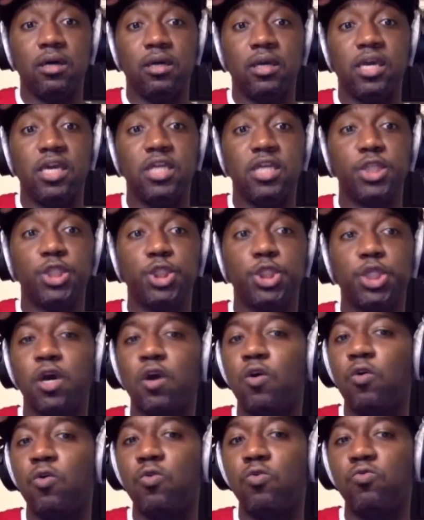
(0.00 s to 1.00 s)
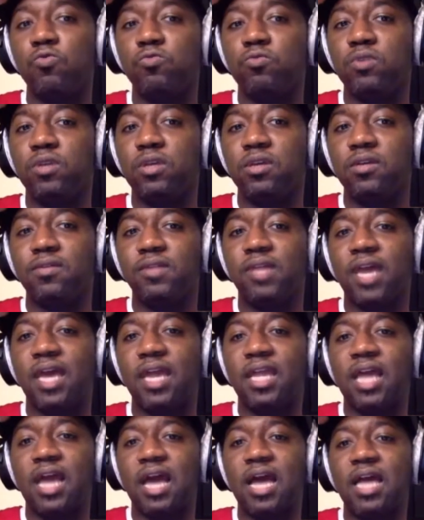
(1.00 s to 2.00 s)
he's shown
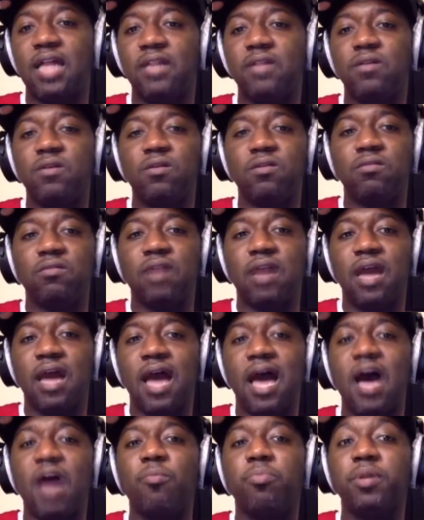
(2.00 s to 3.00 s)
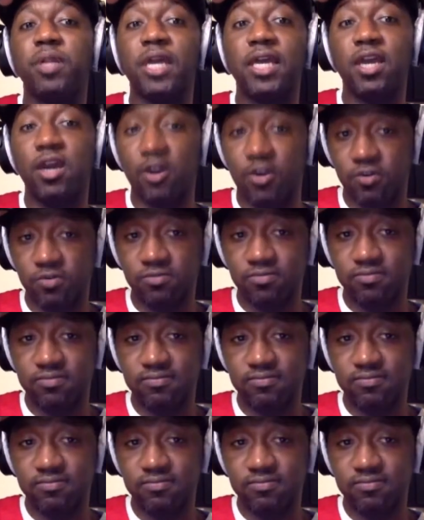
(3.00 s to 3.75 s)
that, look, I'll play hurt.